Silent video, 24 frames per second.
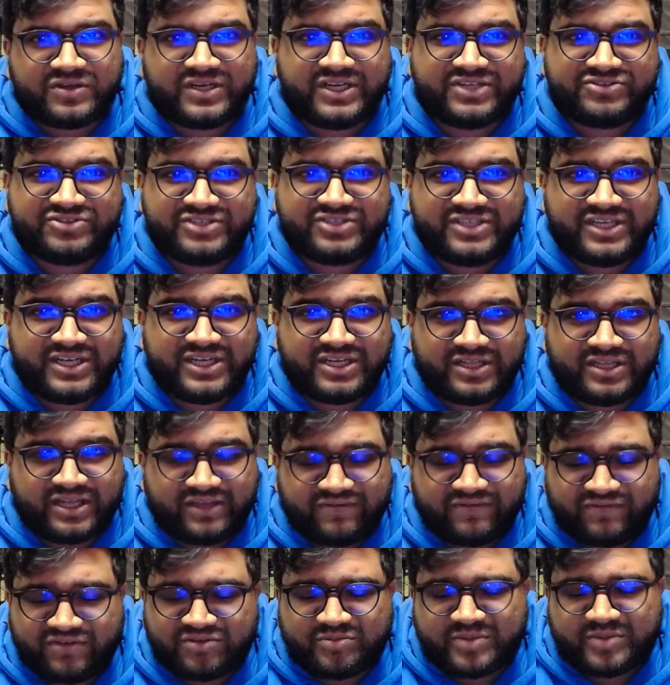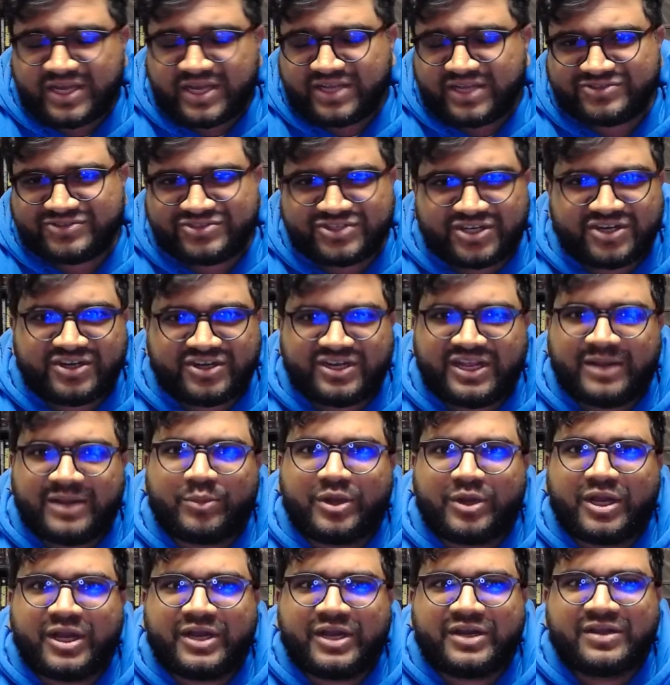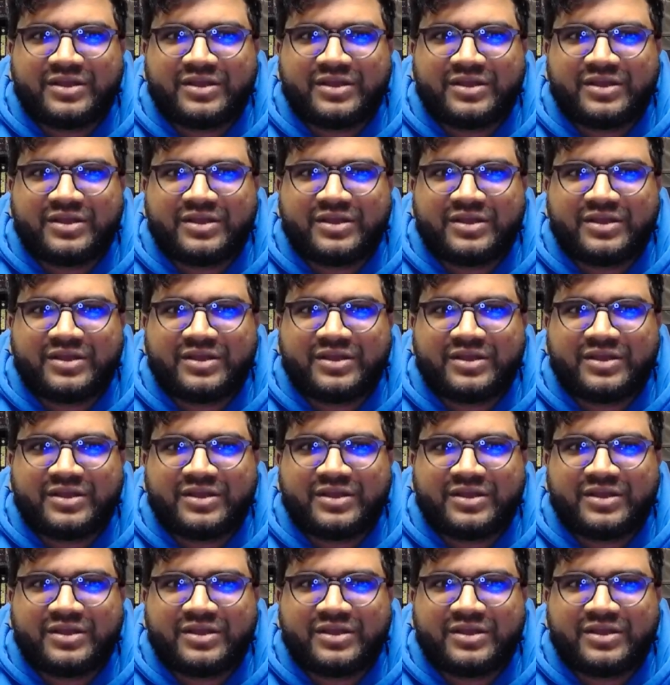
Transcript: ACL. I feel bad. Sorry, Amrod.